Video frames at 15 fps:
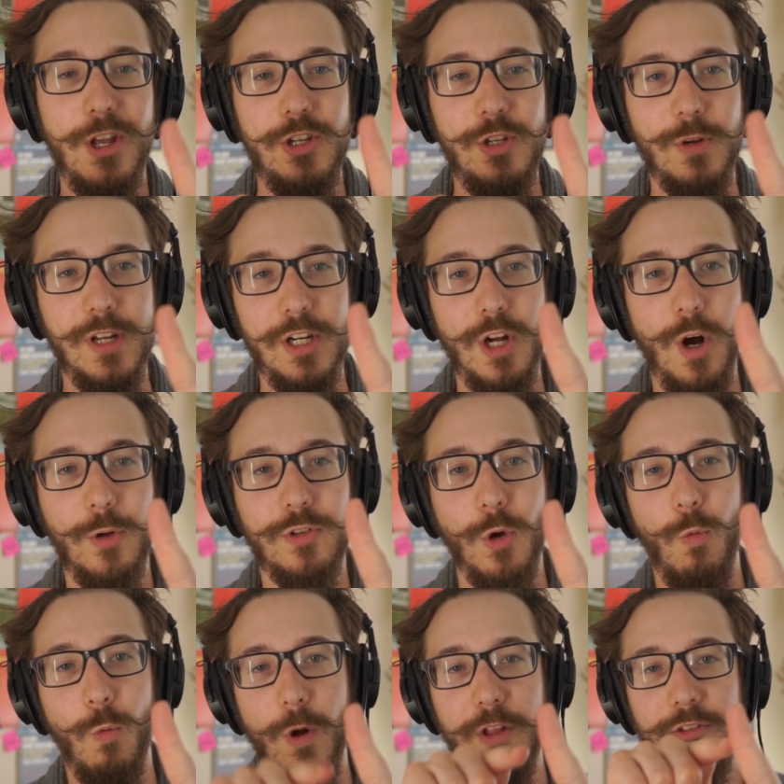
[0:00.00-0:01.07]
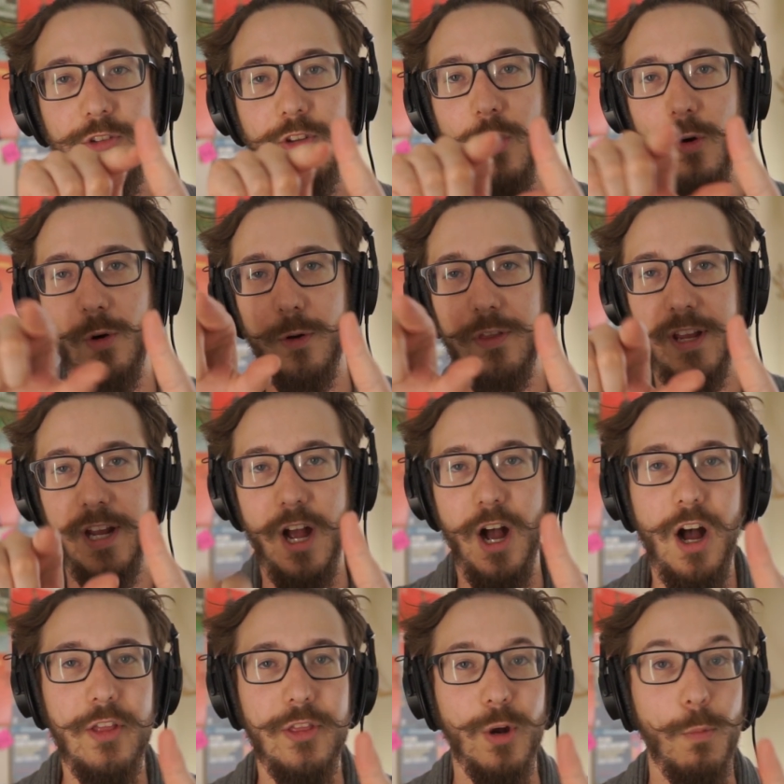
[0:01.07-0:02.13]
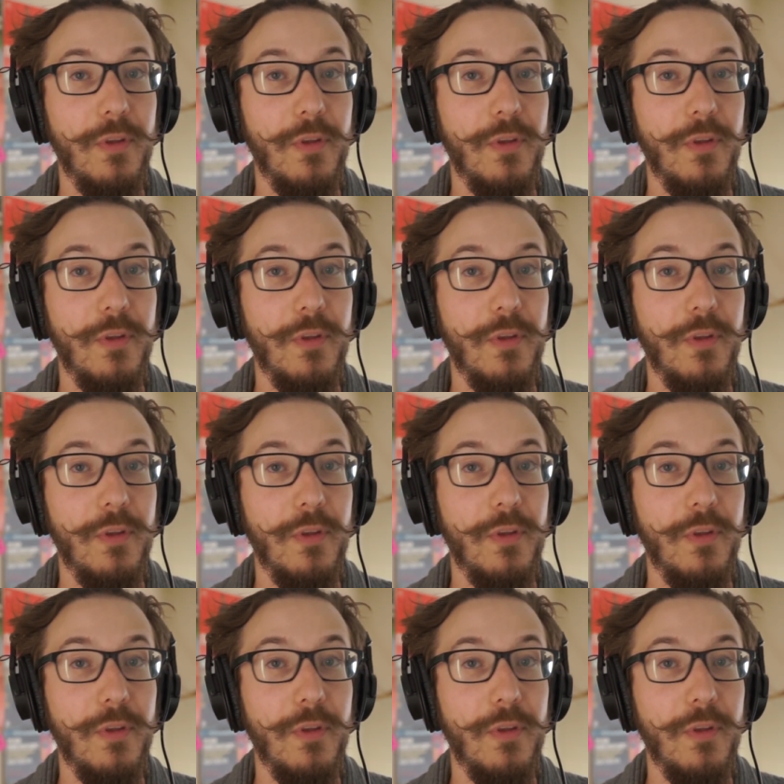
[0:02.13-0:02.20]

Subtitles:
you can go into one zone or the other,